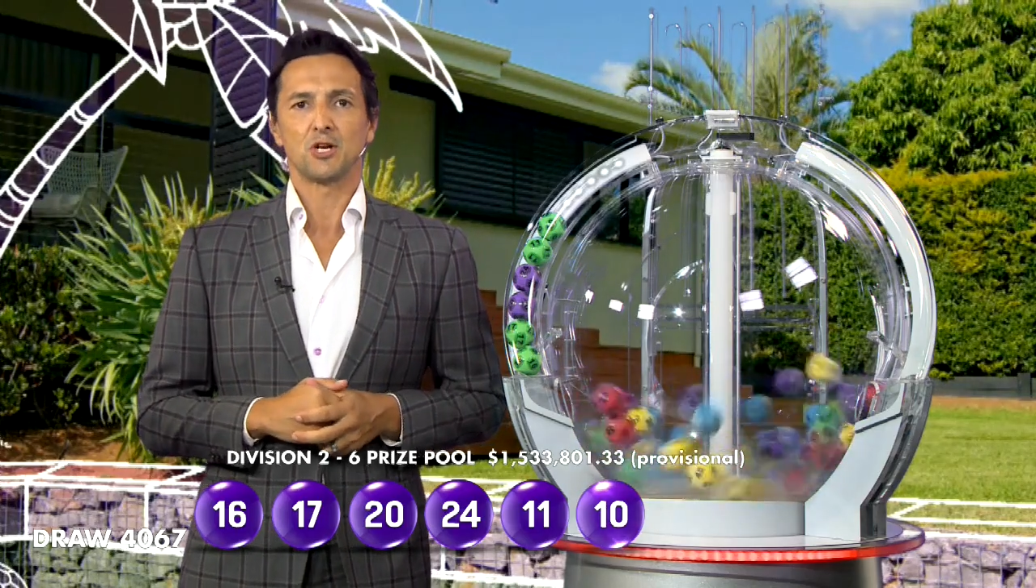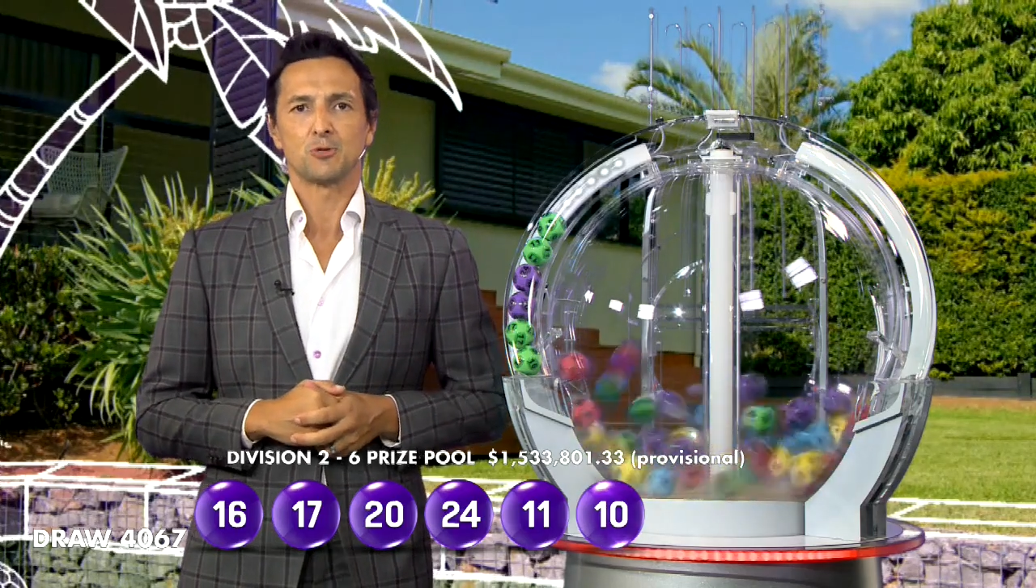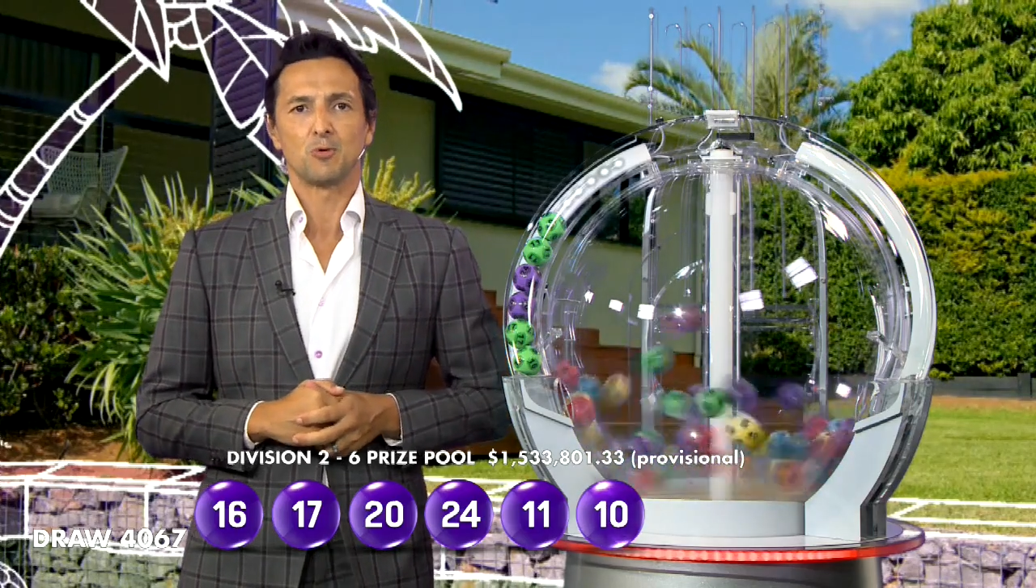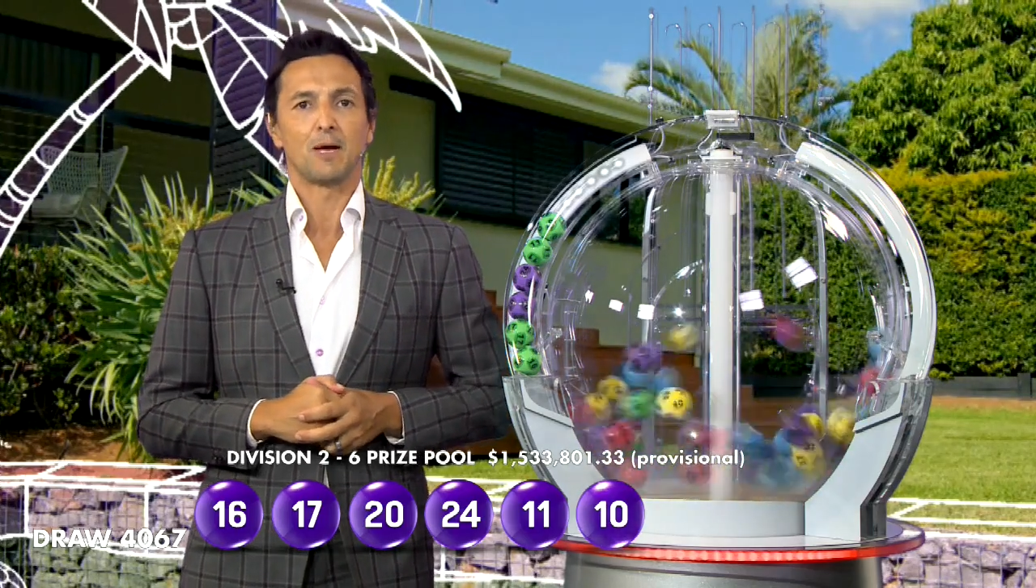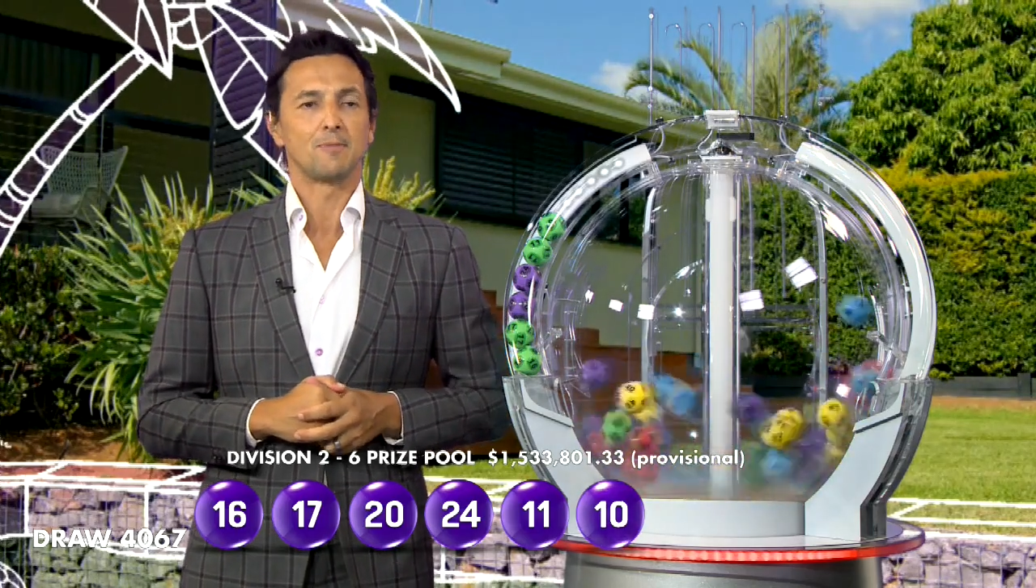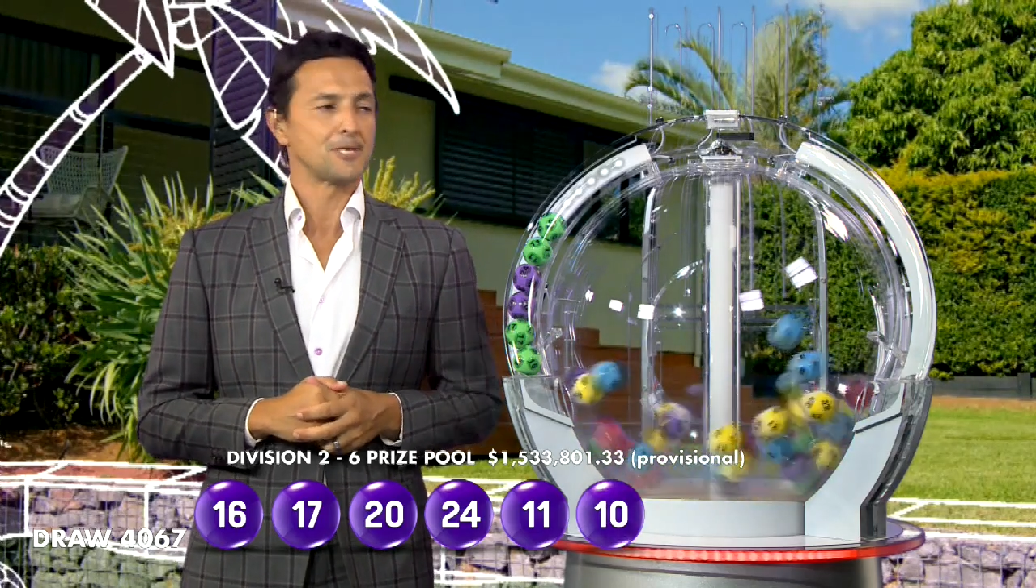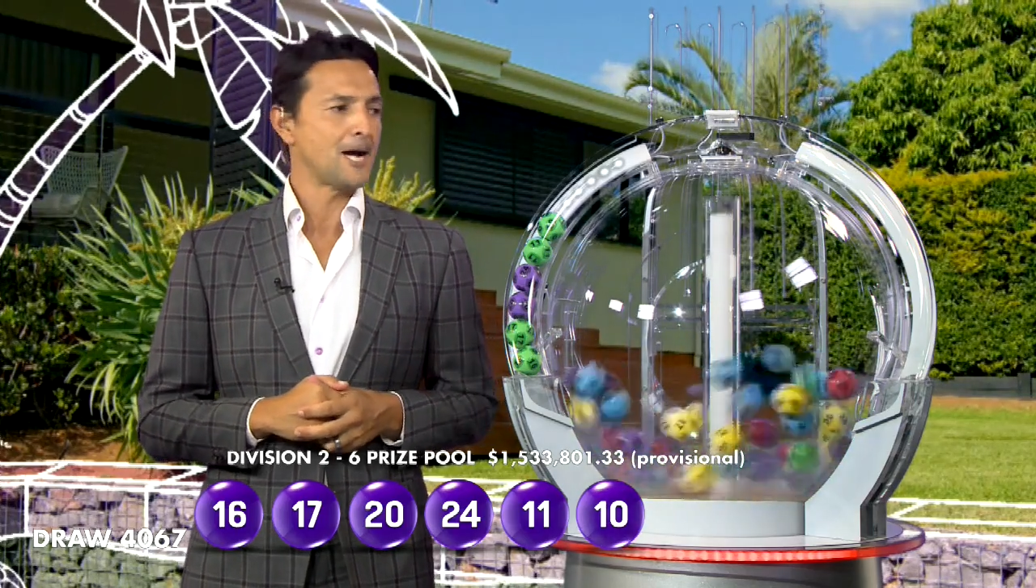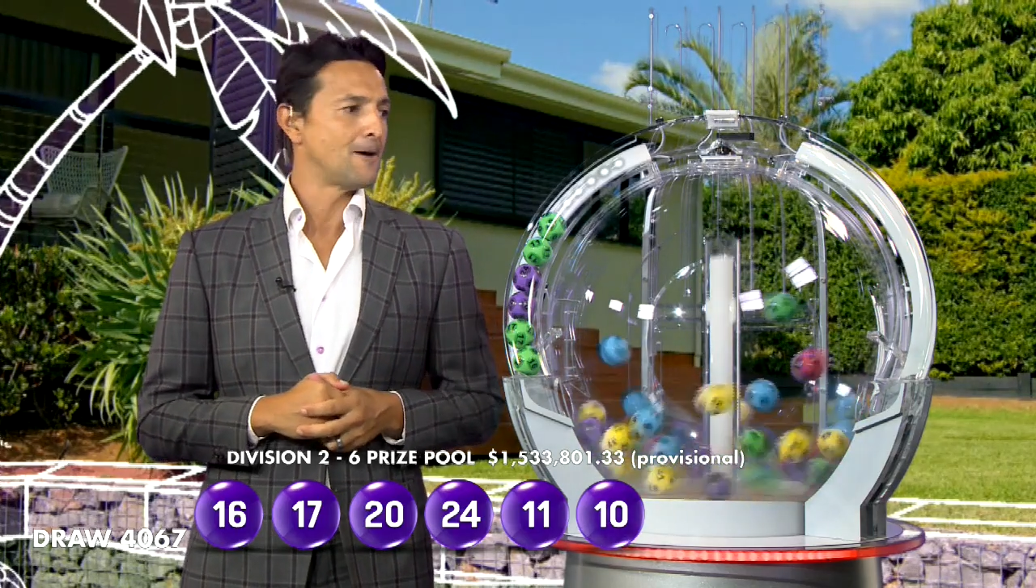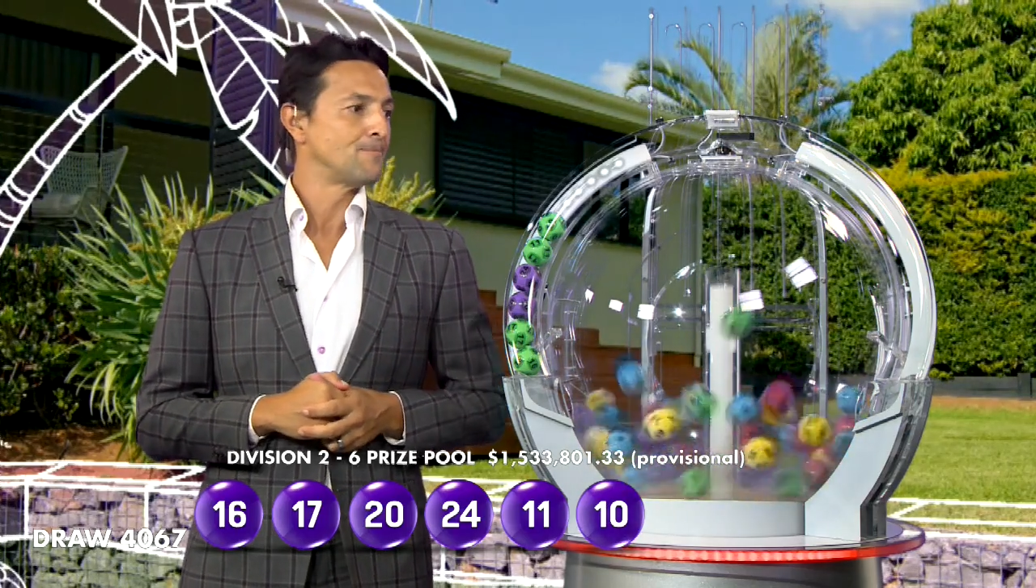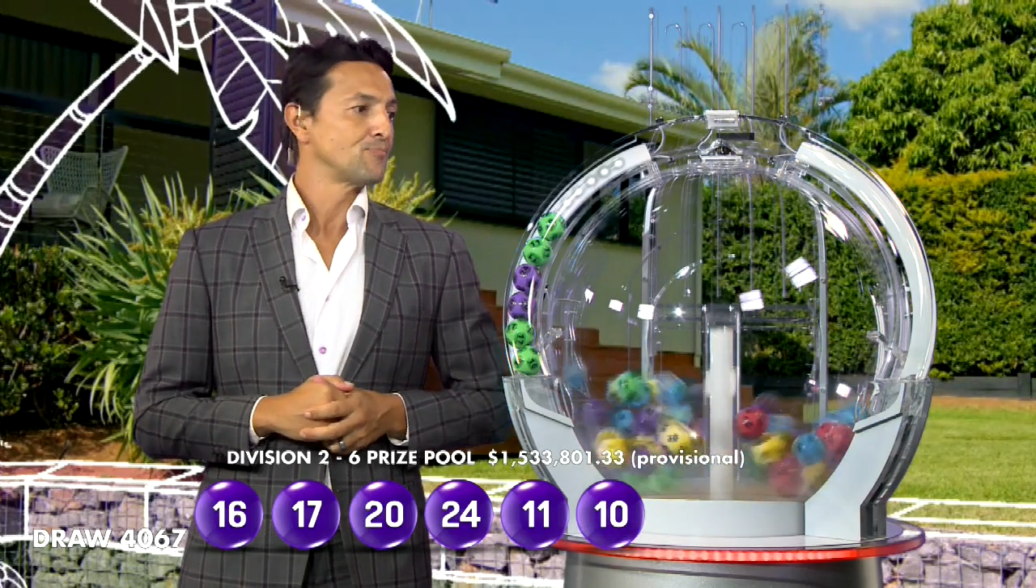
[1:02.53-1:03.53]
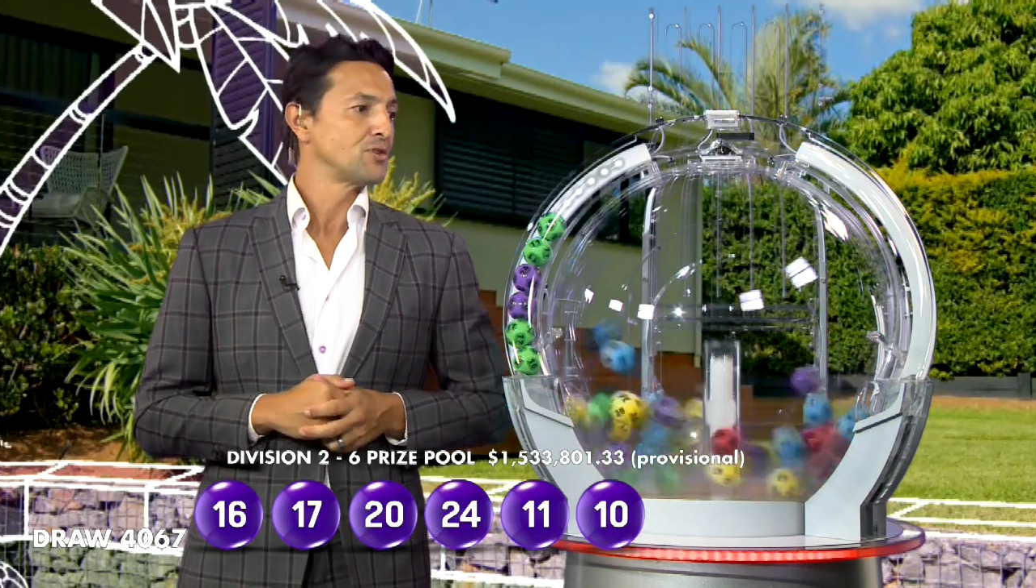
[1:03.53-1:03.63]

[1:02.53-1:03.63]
Tonight's three numbers are